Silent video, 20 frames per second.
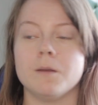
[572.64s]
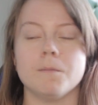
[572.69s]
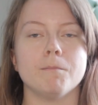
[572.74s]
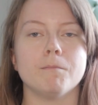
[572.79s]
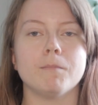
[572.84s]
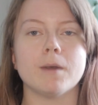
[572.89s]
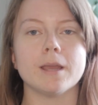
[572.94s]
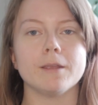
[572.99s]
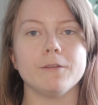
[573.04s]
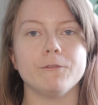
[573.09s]

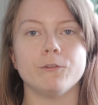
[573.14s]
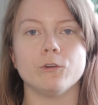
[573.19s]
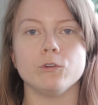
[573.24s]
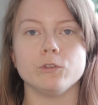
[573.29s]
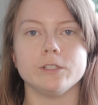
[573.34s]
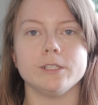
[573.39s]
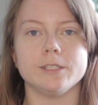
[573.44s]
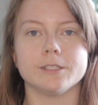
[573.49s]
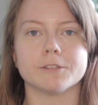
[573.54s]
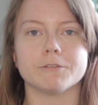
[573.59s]
My
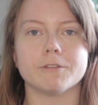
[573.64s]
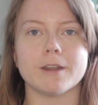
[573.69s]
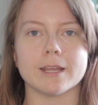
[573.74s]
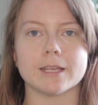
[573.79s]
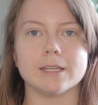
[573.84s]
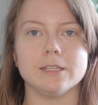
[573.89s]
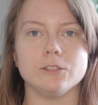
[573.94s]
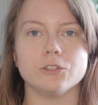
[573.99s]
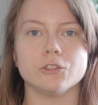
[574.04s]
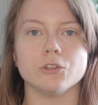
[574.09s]
voice is
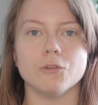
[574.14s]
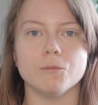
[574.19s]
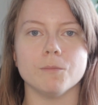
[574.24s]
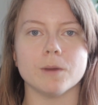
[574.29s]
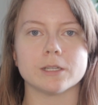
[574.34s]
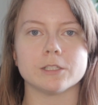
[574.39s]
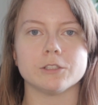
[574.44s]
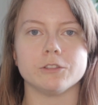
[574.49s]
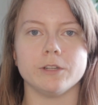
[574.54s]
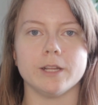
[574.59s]
cracking so
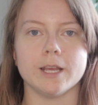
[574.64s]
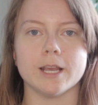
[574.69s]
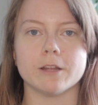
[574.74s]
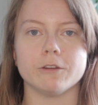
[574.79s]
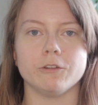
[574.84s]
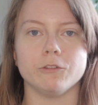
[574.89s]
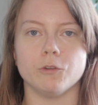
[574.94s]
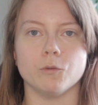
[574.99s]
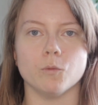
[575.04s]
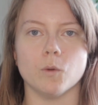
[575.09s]
much today, I
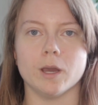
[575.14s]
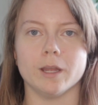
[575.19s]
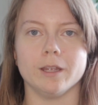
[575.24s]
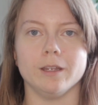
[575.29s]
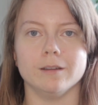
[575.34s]
don't know why.